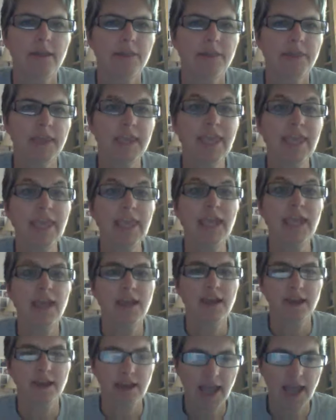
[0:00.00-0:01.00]
the
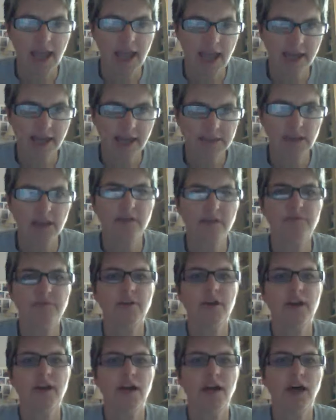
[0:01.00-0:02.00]
act of,
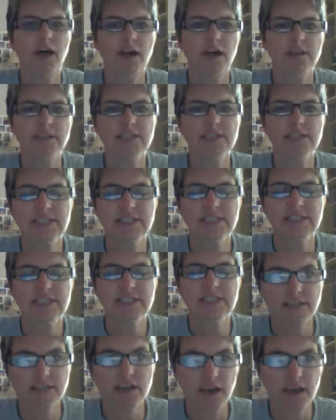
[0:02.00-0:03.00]
a state